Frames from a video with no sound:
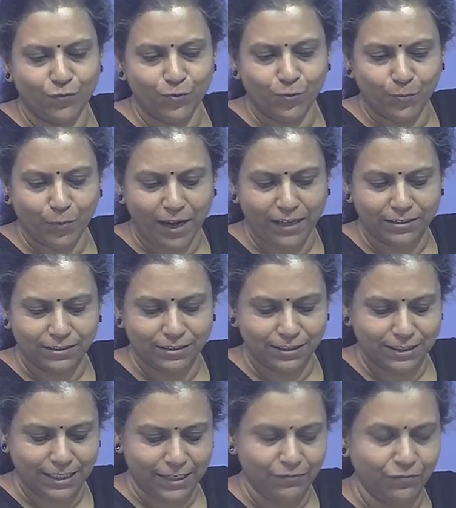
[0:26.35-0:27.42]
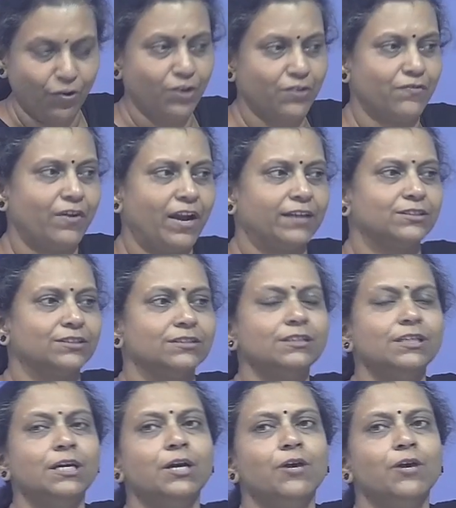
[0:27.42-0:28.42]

flow patterns and void fraction.